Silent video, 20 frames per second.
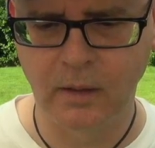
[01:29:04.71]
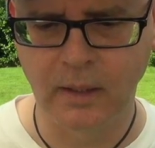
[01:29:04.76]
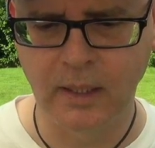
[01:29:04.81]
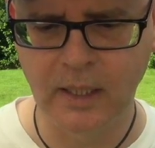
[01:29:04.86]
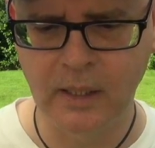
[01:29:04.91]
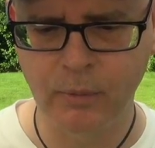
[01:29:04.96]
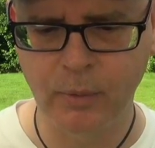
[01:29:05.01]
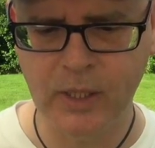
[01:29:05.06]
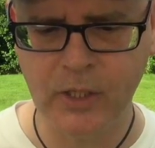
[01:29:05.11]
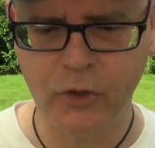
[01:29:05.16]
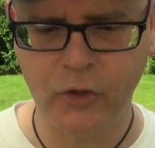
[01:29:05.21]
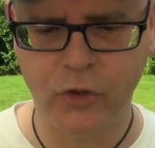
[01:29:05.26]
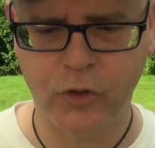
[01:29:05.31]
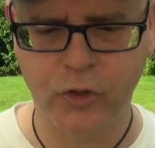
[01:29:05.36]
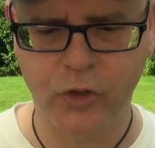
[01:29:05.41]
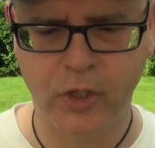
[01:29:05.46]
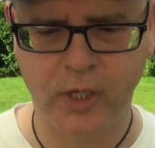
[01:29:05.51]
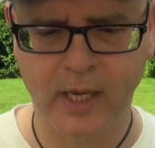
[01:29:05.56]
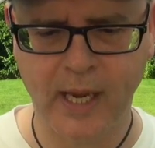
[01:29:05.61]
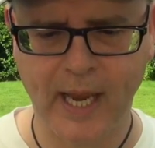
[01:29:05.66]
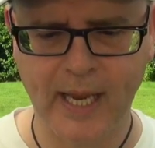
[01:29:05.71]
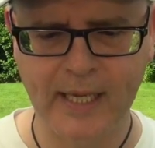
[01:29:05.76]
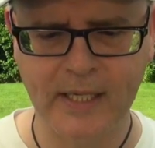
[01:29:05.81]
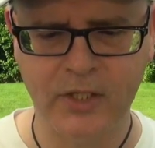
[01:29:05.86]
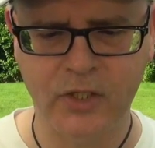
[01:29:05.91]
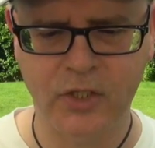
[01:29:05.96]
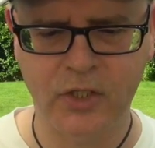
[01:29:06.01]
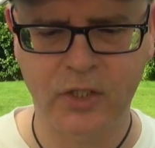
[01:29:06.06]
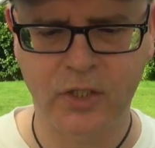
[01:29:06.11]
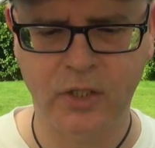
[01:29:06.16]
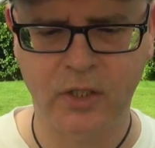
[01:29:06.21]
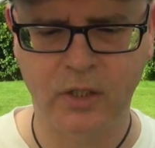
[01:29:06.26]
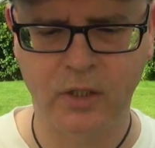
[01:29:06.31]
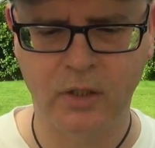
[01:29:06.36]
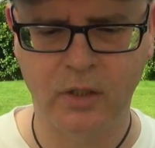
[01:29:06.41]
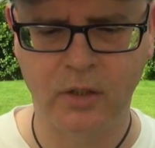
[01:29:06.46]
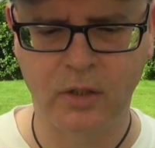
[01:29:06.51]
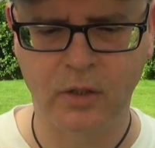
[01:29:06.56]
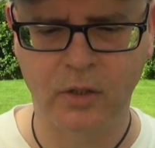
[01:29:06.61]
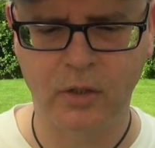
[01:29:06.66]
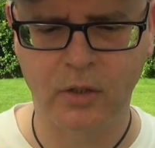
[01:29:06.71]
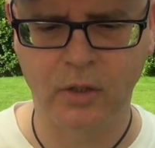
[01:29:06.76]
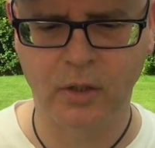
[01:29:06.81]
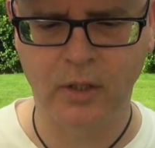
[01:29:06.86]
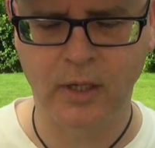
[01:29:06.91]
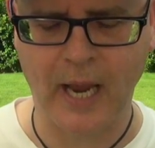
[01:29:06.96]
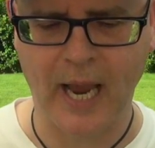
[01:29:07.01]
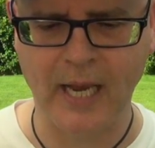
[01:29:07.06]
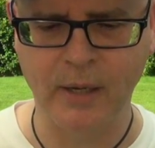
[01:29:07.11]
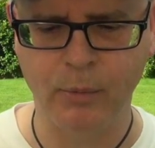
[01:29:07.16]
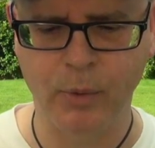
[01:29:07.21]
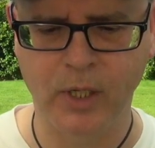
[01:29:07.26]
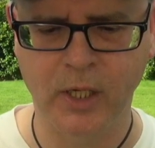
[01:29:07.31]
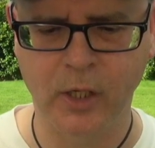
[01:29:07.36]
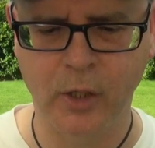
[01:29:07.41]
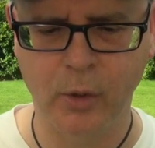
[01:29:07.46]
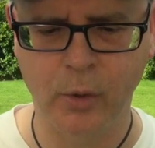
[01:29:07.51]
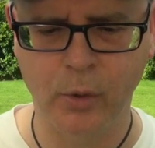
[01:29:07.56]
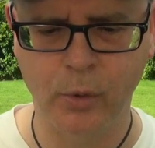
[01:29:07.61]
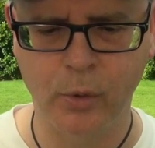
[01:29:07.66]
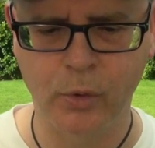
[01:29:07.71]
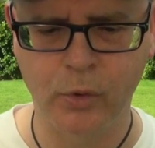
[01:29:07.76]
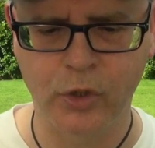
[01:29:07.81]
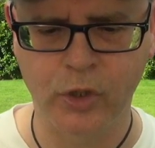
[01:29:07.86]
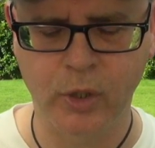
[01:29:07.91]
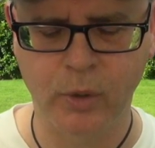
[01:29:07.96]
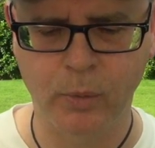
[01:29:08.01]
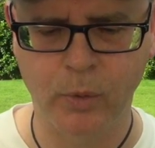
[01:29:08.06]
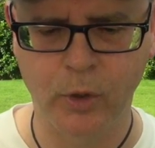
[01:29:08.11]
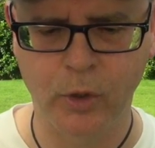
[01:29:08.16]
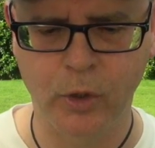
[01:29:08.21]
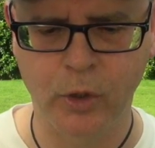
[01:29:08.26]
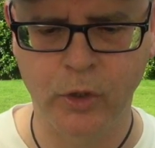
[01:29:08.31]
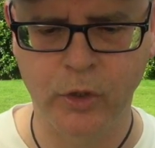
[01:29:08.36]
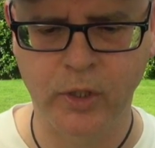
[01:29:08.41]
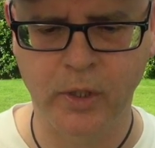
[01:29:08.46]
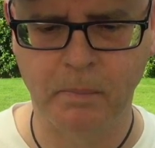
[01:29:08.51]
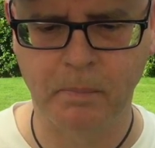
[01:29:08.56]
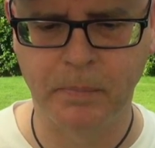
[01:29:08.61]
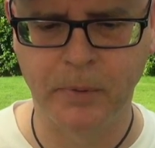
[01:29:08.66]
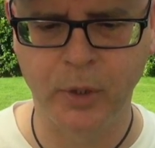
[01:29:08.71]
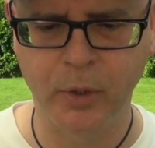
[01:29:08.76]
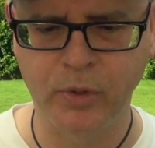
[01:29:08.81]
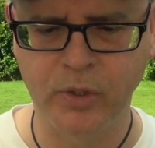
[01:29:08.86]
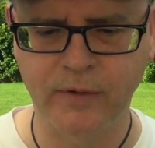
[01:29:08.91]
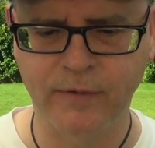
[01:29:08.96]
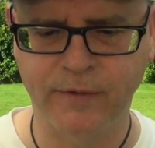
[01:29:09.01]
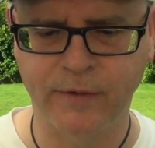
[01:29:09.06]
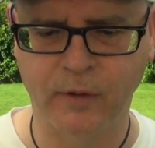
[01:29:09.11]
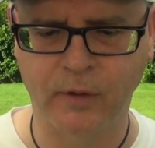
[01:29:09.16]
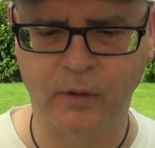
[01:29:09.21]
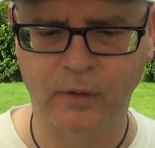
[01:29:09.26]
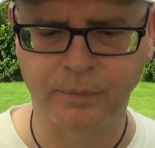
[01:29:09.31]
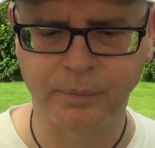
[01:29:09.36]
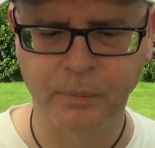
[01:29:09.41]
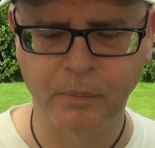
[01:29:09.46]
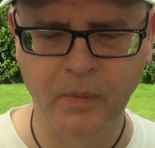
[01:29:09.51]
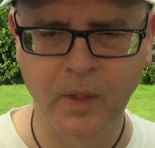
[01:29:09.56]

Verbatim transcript: In which case can we use the word beautiful?